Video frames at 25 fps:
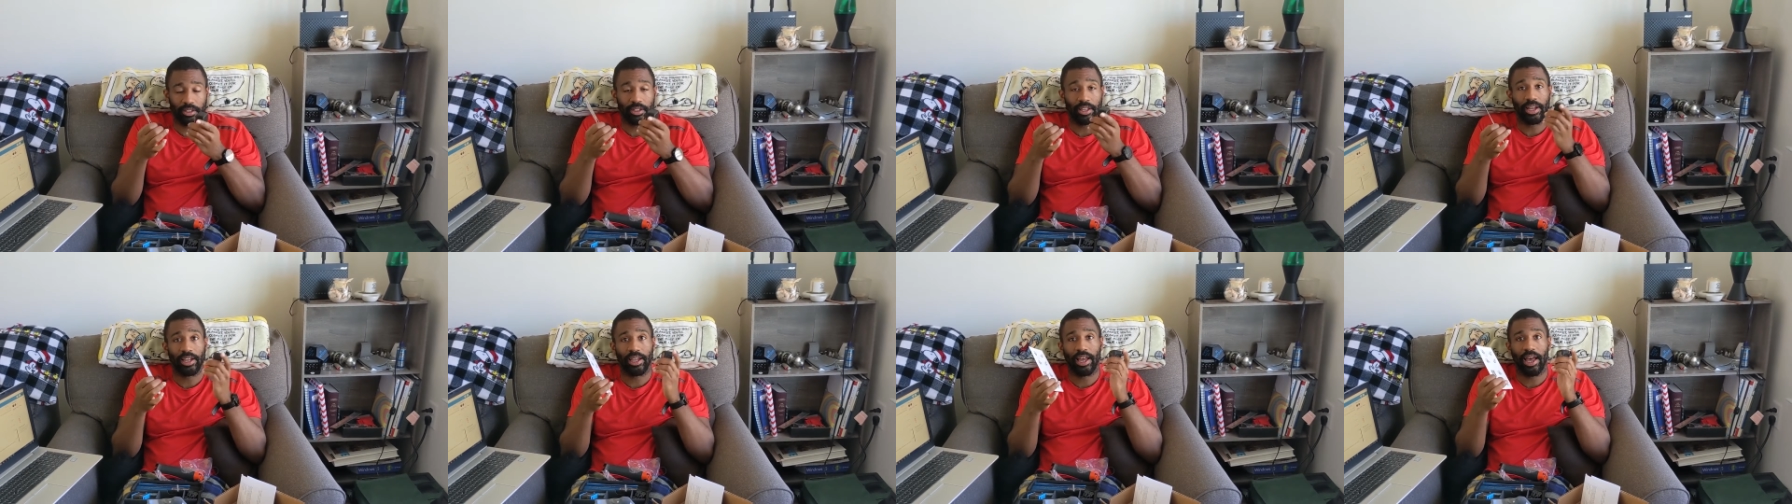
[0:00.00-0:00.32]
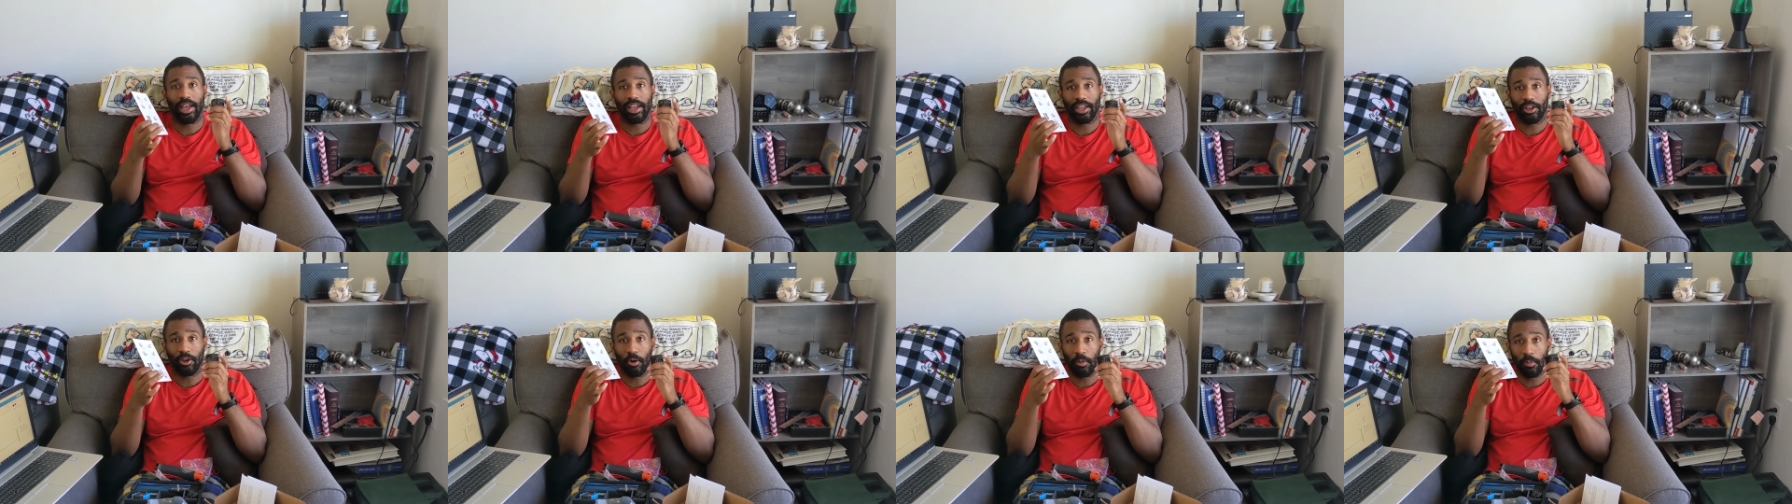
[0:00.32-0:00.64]
like
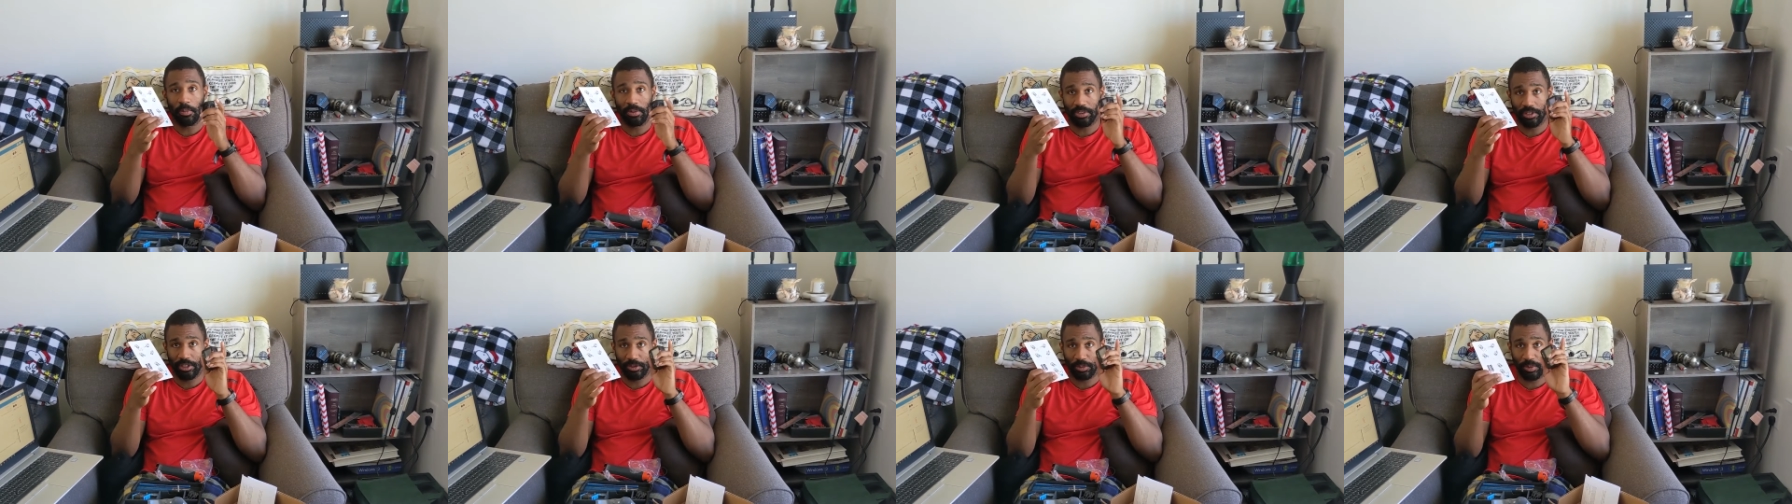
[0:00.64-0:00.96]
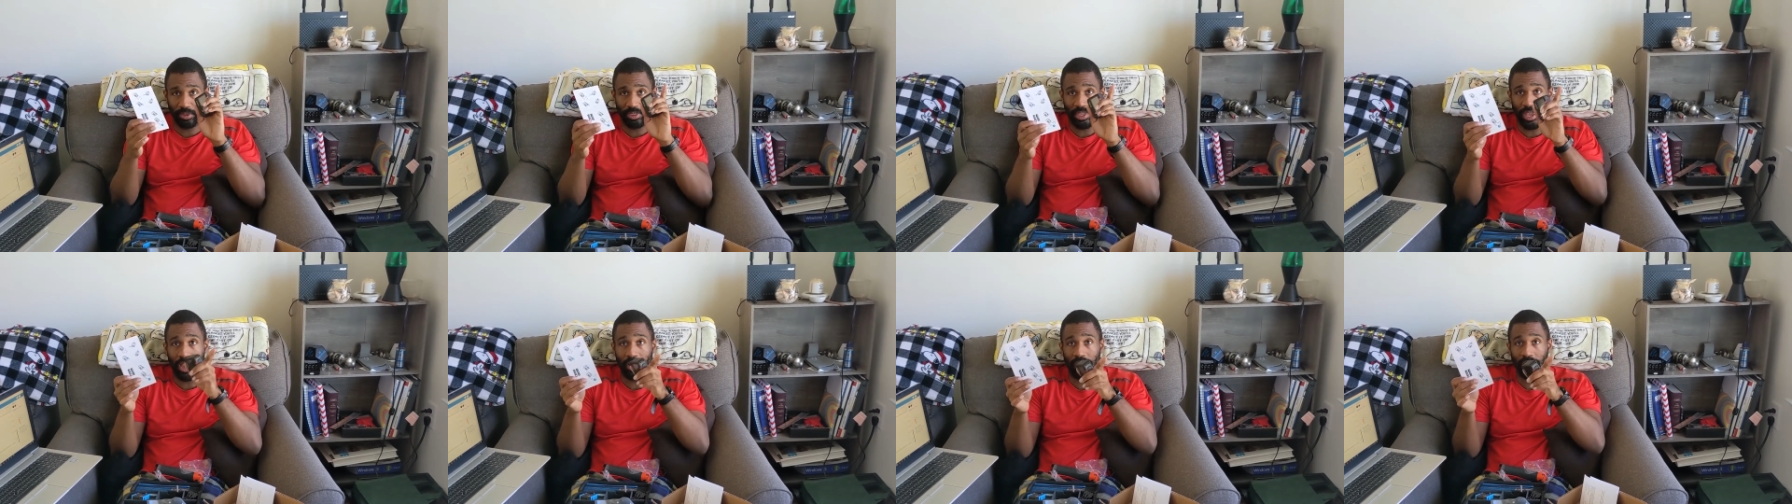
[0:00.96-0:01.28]
I opened this
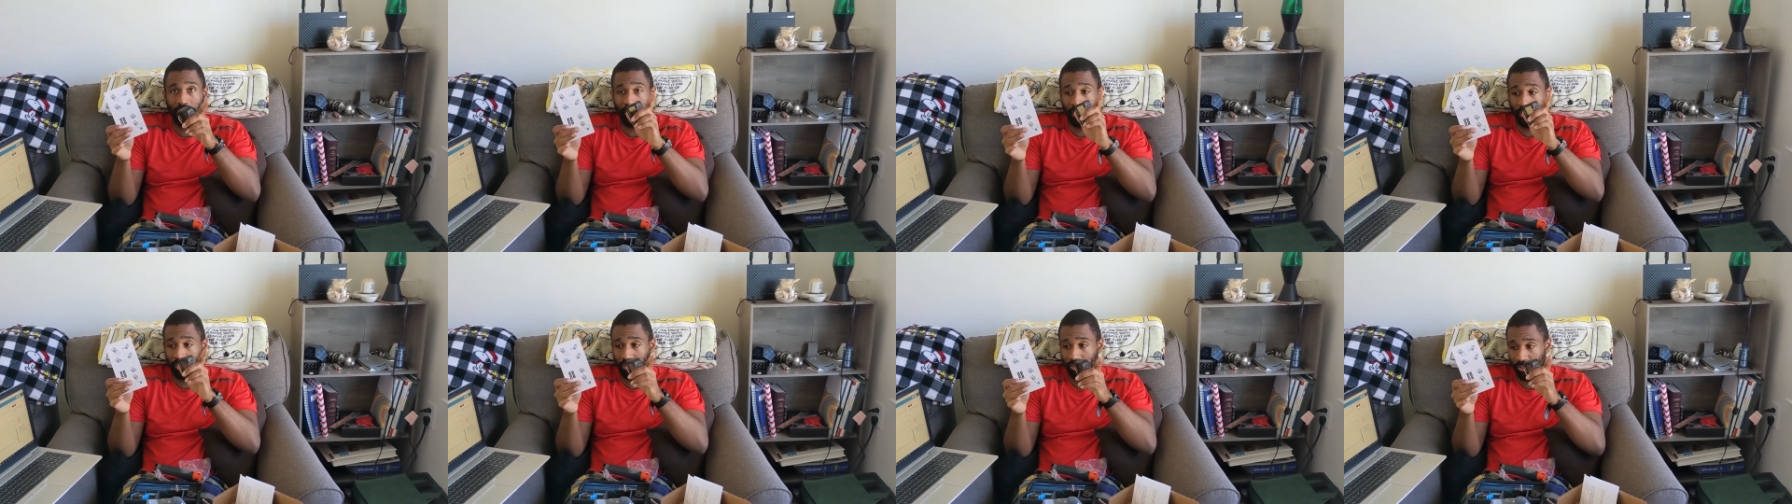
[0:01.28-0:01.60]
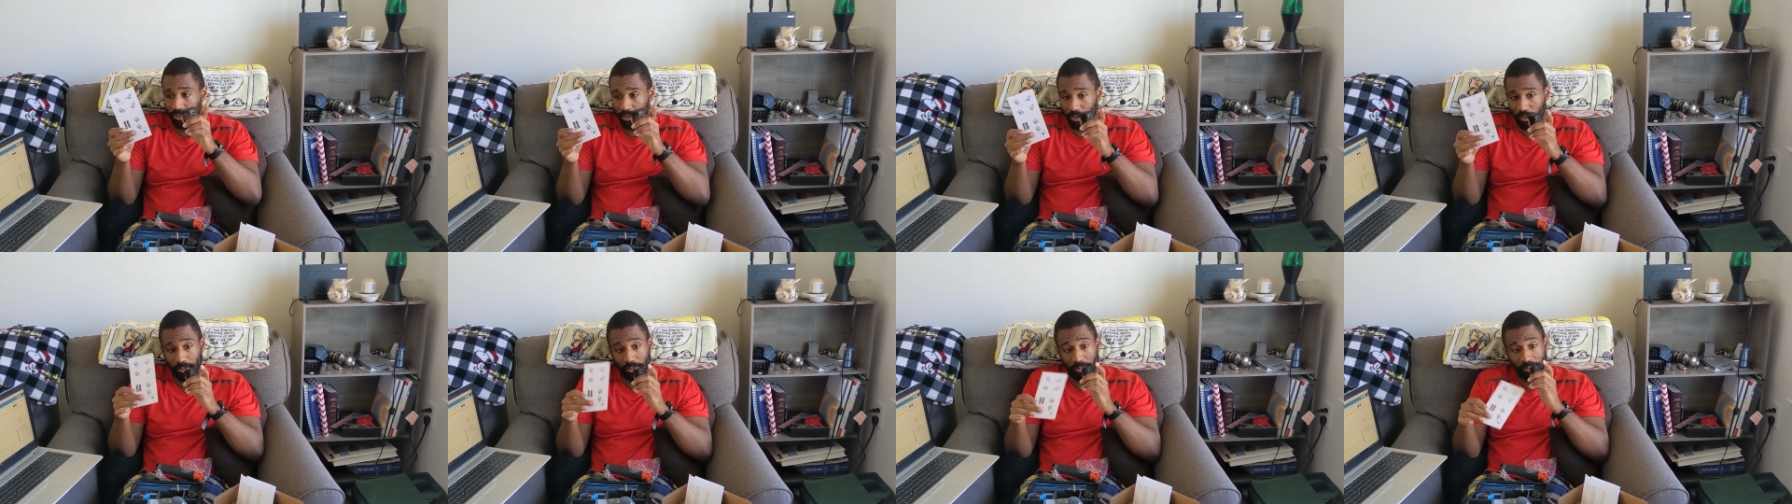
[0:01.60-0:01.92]
without an
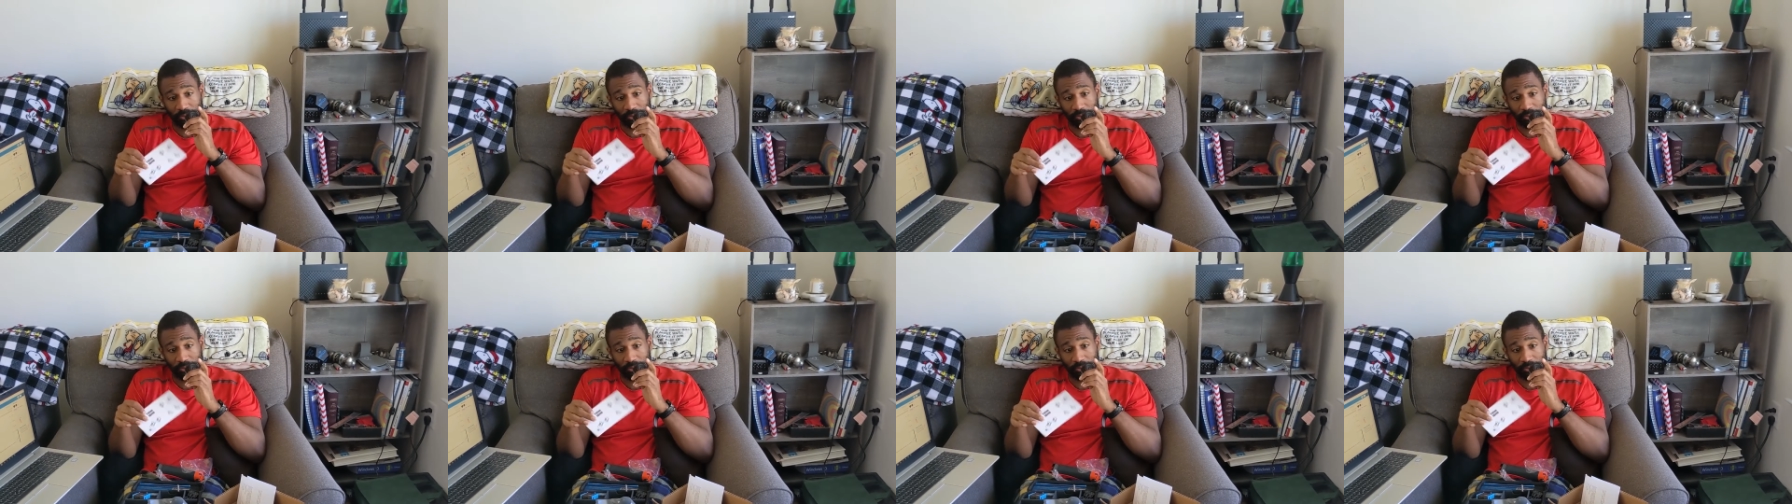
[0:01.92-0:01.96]
issue.